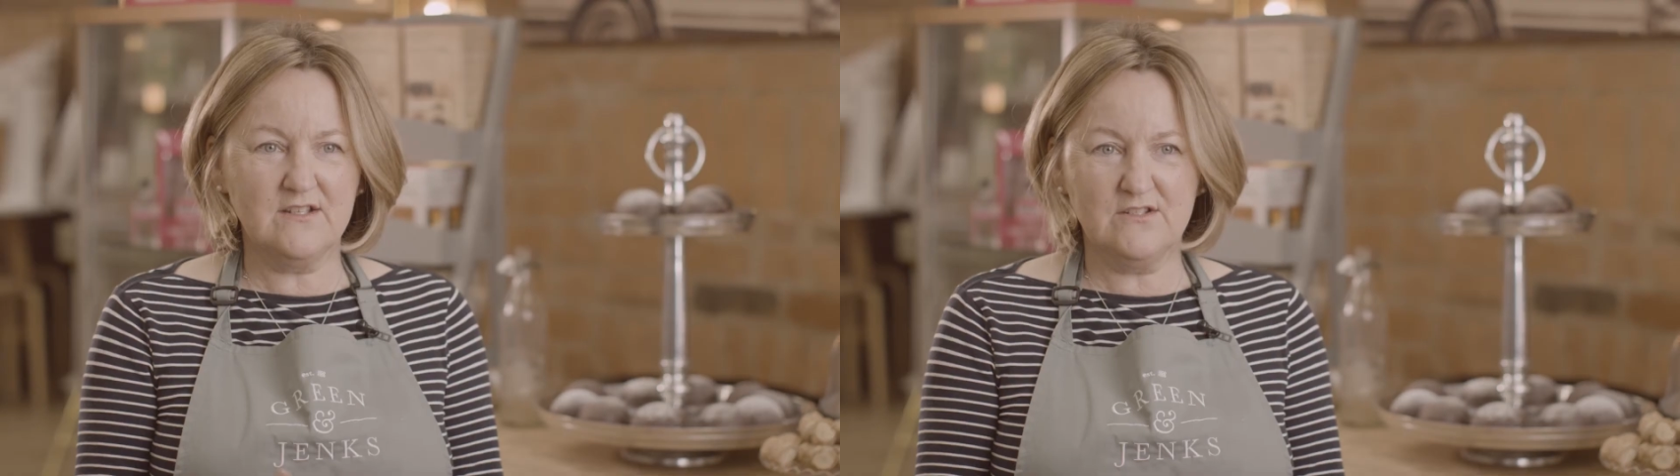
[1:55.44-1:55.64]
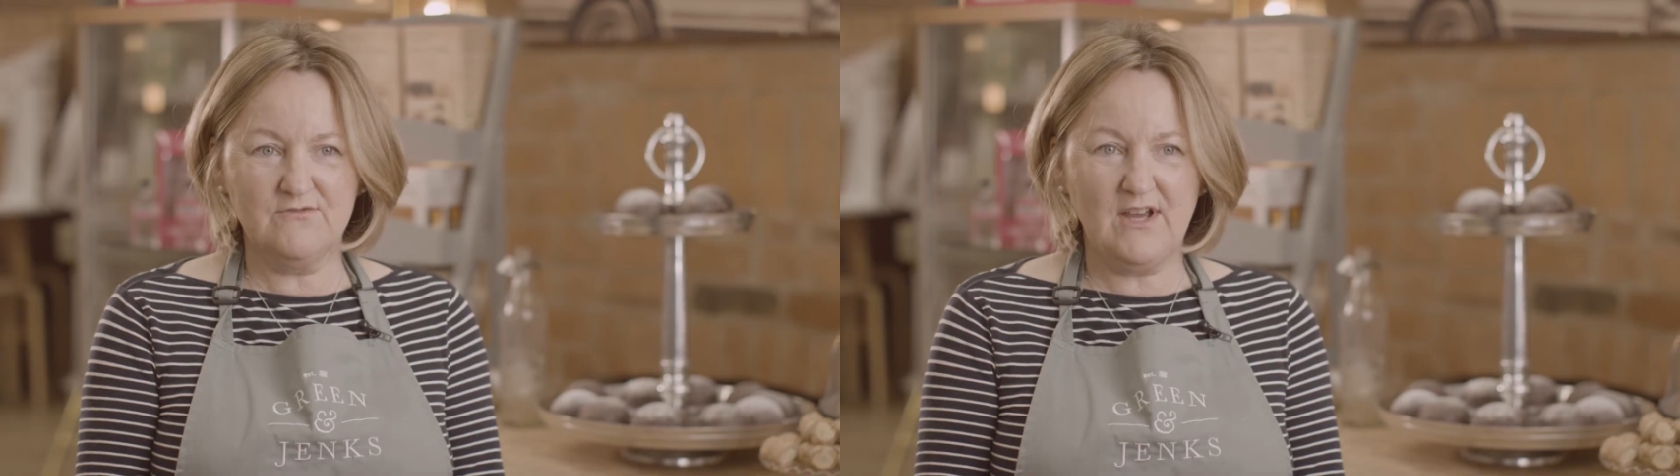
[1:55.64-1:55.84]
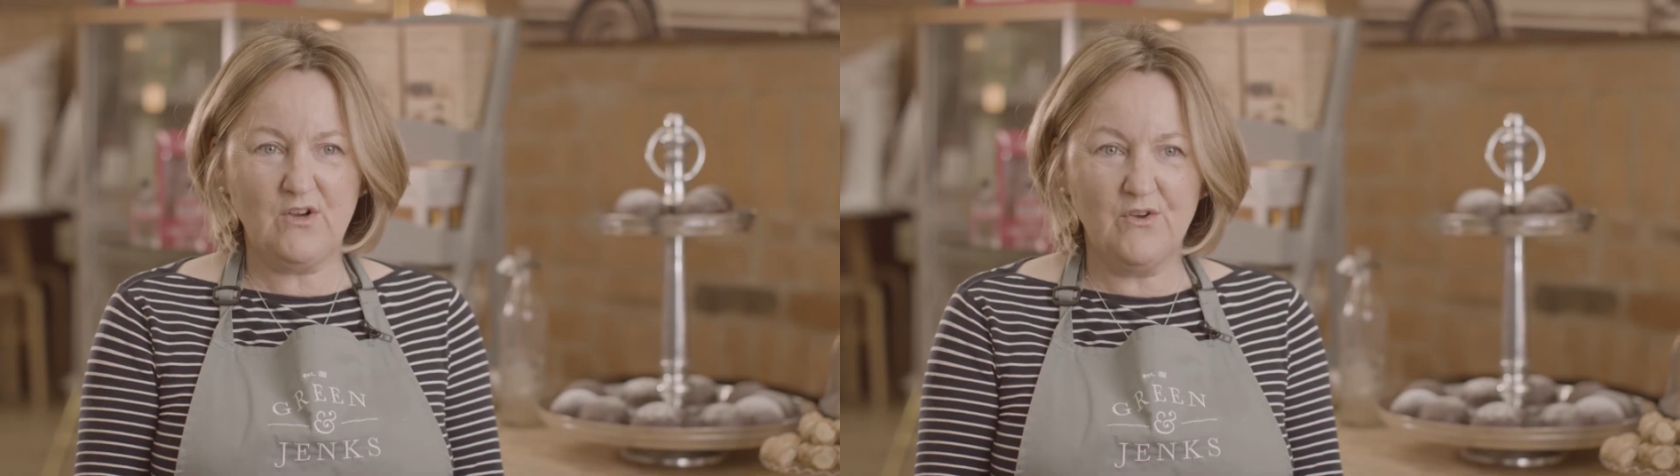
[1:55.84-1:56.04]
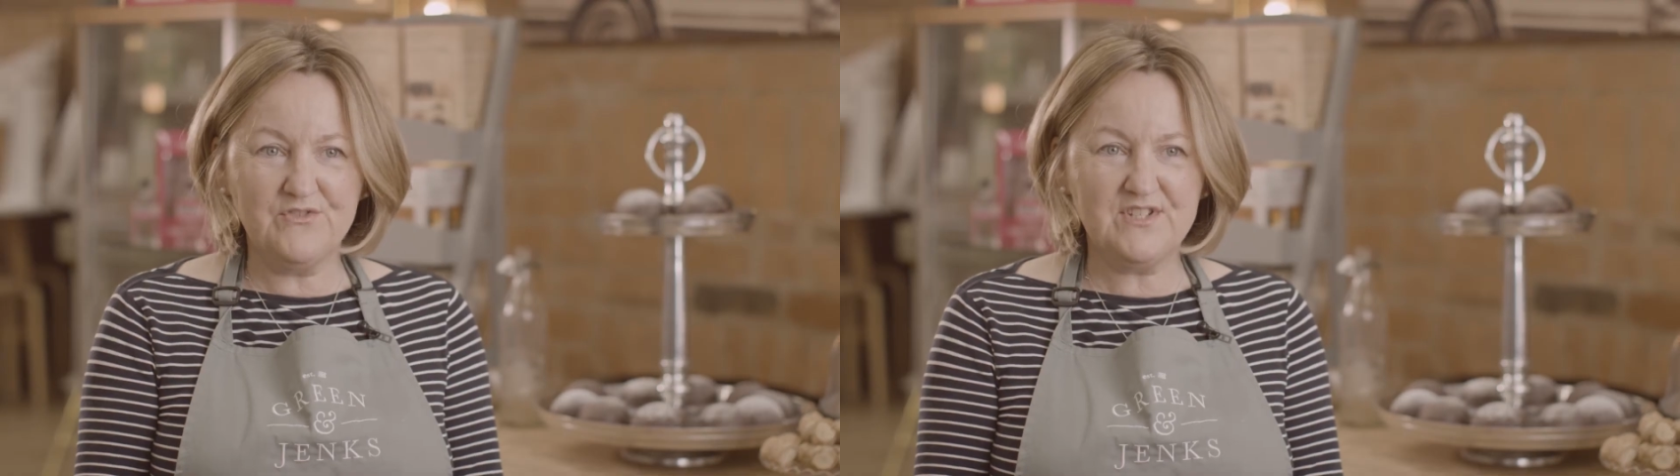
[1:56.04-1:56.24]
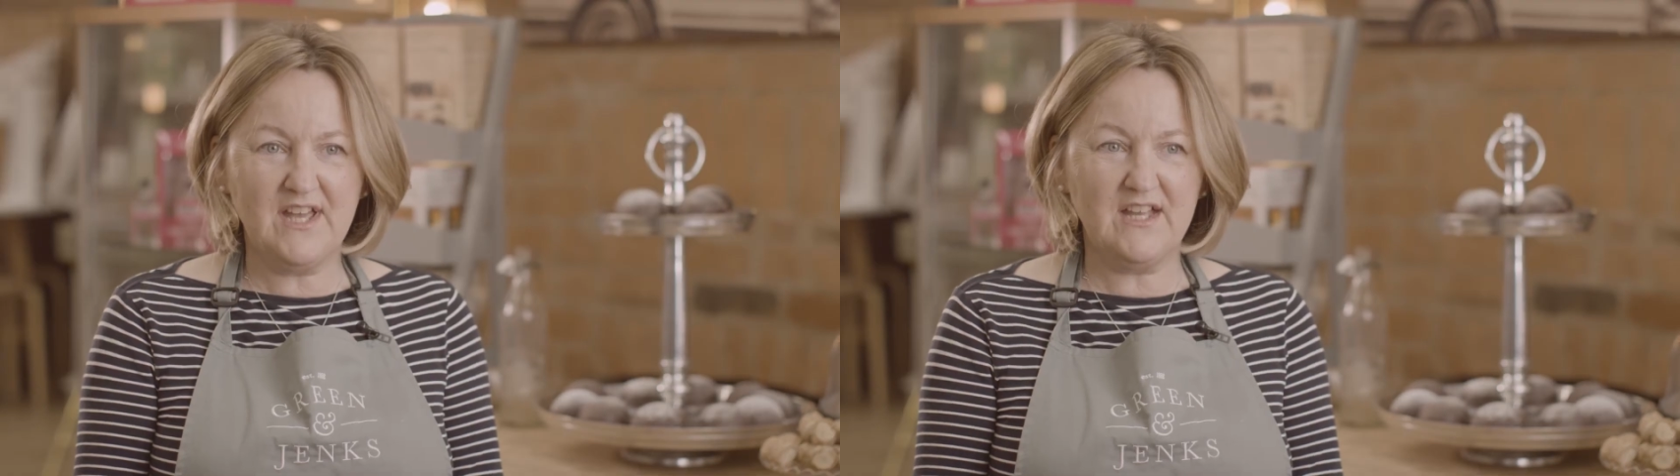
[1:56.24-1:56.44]
a direct
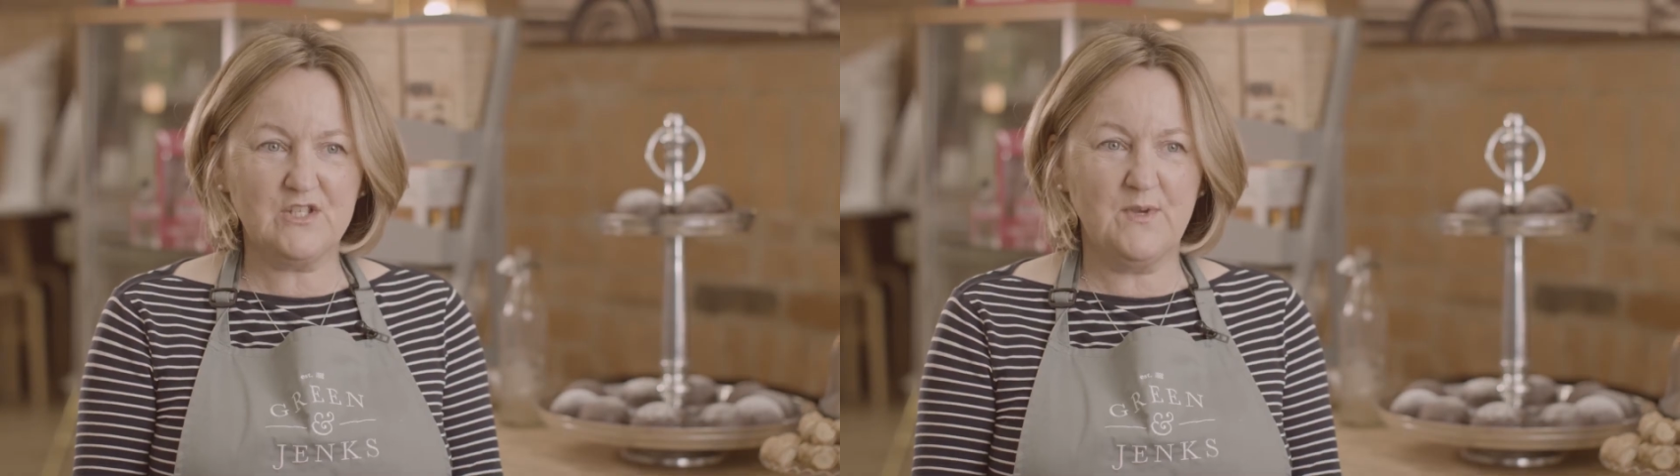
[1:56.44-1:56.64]
contact,